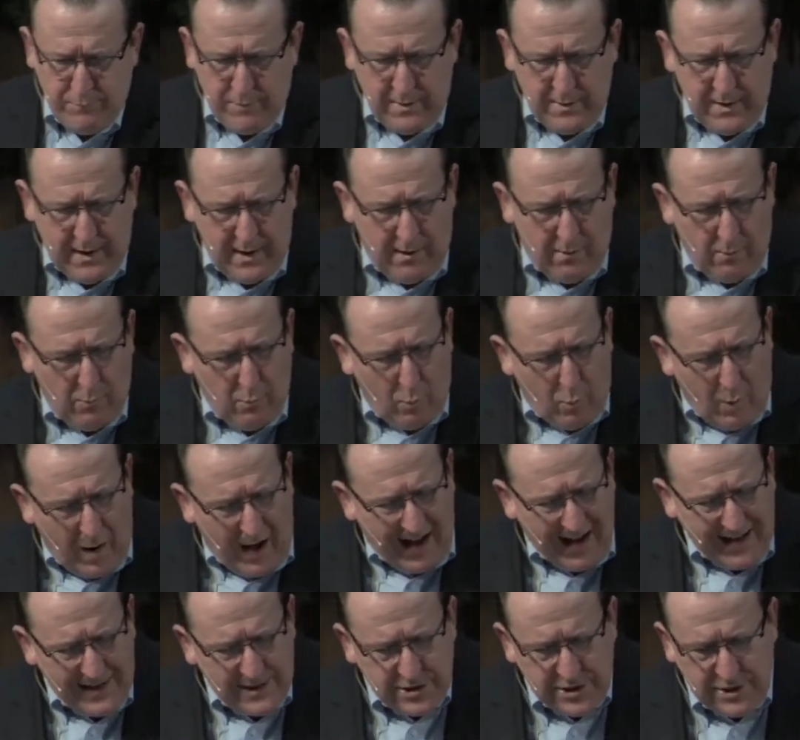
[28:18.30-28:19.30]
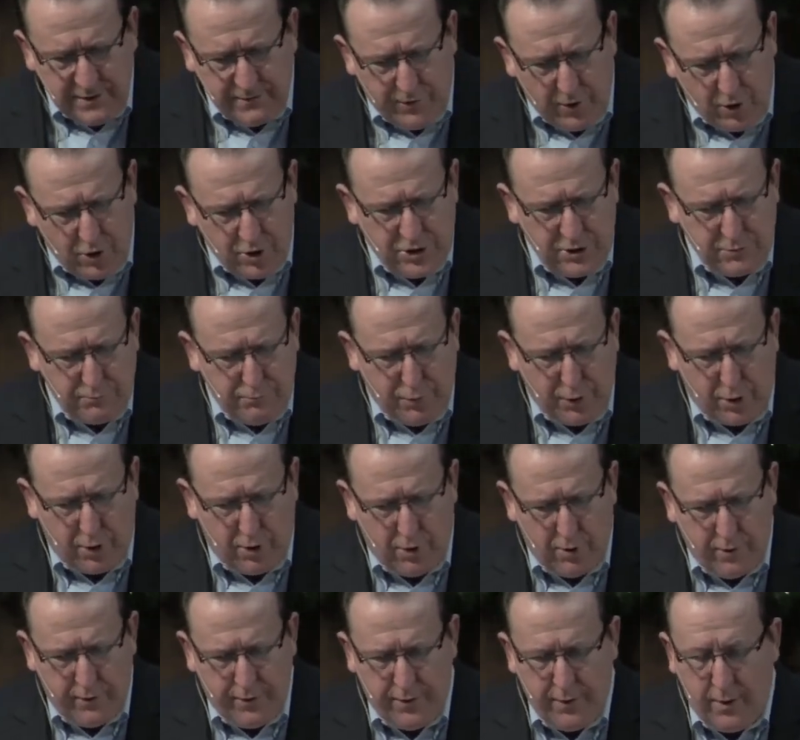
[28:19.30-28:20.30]
Now, why is the virgin
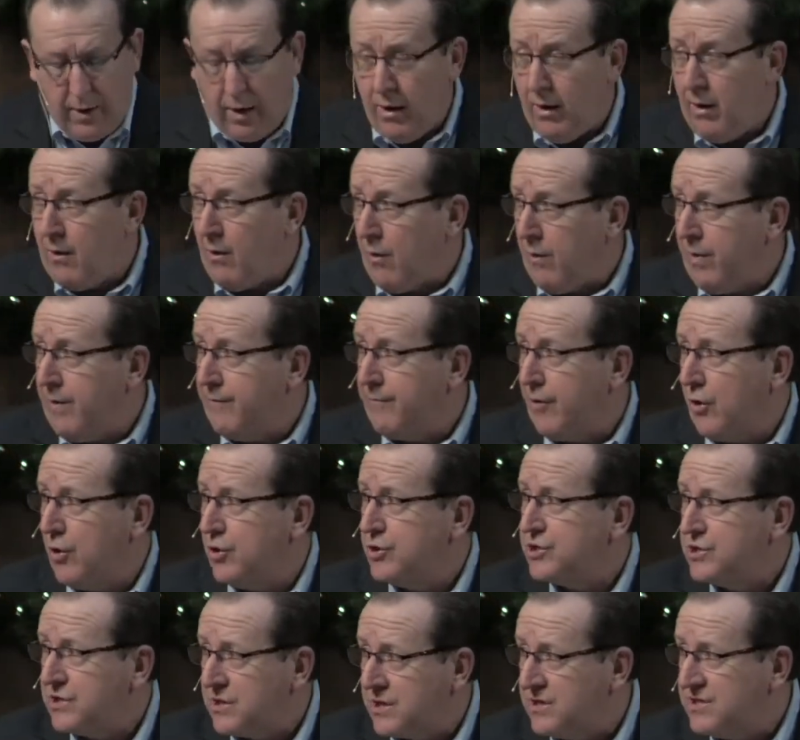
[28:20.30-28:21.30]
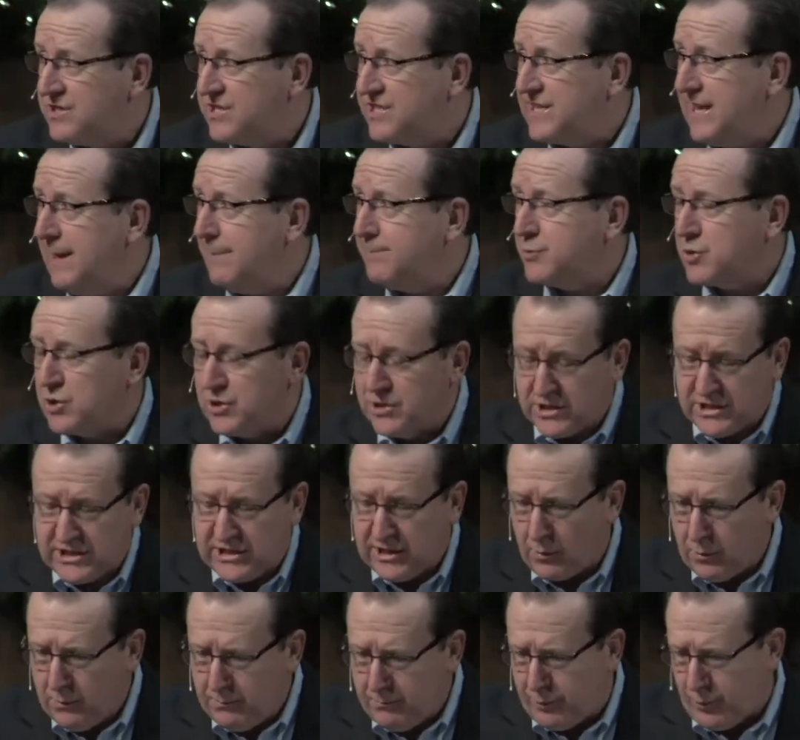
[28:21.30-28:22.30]
birth or the virgin conception
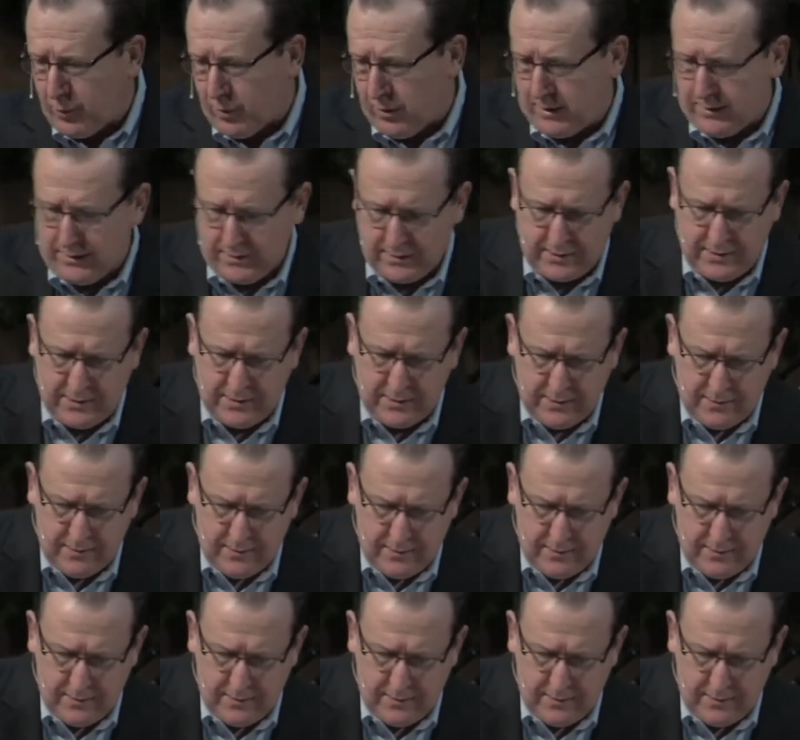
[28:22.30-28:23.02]
so important?